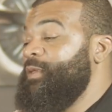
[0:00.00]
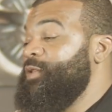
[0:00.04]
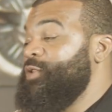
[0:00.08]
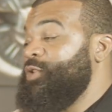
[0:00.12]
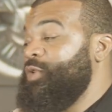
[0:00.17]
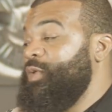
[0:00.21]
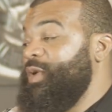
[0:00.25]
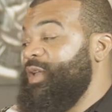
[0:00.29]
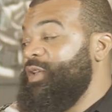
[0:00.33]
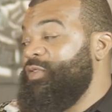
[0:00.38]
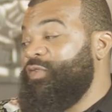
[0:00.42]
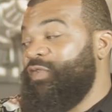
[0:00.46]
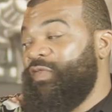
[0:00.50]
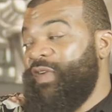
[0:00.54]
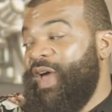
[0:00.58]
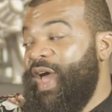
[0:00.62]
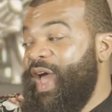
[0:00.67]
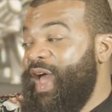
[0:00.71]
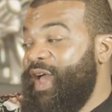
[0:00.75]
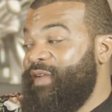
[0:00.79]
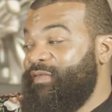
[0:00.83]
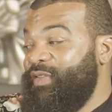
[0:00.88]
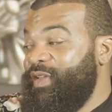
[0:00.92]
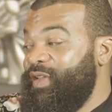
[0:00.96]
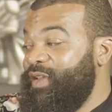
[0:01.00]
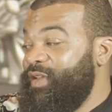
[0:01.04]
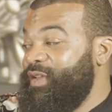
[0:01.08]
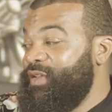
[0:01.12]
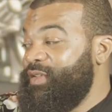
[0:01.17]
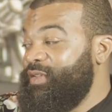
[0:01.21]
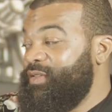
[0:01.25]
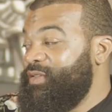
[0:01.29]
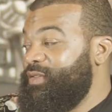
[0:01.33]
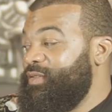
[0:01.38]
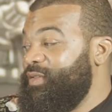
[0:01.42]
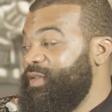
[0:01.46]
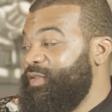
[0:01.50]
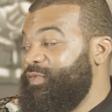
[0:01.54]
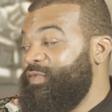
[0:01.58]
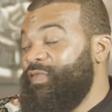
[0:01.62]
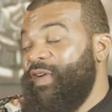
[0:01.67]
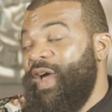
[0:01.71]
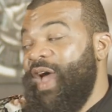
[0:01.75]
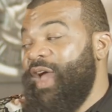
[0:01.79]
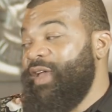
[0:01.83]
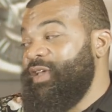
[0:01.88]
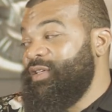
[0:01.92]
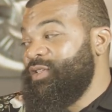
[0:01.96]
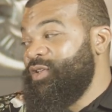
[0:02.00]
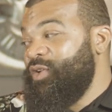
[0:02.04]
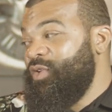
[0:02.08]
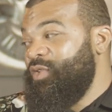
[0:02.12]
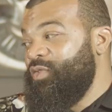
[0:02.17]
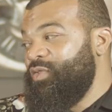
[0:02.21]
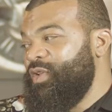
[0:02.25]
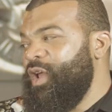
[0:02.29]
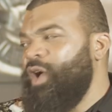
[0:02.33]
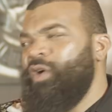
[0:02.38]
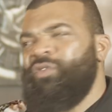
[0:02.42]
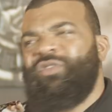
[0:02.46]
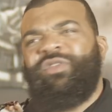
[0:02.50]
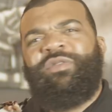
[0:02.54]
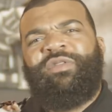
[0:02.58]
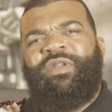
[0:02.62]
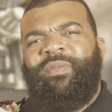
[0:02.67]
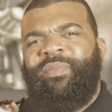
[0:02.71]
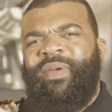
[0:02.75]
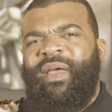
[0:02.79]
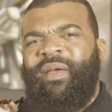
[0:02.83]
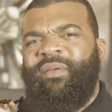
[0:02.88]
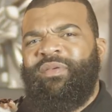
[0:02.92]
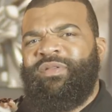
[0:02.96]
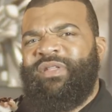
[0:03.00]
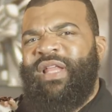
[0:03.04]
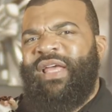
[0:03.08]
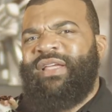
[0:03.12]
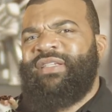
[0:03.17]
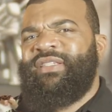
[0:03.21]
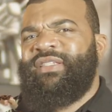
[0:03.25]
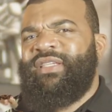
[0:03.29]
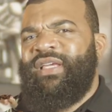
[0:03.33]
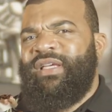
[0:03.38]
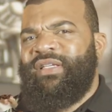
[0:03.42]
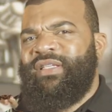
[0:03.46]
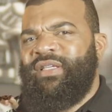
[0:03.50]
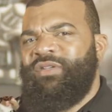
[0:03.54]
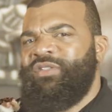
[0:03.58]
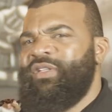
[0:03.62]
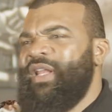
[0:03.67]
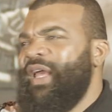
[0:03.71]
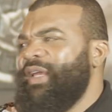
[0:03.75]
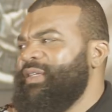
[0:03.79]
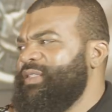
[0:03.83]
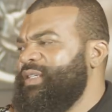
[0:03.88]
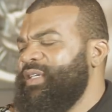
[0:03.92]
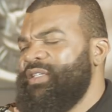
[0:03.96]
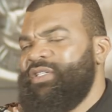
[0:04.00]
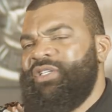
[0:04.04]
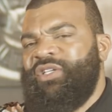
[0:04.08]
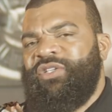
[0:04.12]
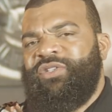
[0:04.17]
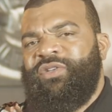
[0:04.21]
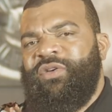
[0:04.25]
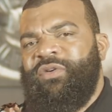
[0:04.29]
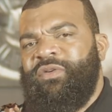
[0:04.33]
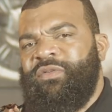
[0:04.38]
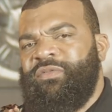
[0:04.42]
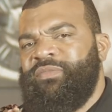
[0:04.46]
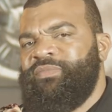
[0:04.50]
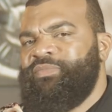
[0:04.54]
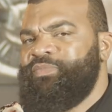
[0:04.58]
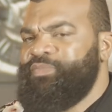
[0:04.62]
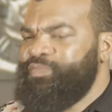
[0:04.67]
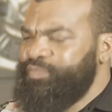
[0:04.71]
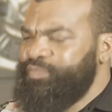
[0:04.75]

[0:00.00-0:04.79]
So he's 5 years old. No, the baby's like 6. He's like 6 years old.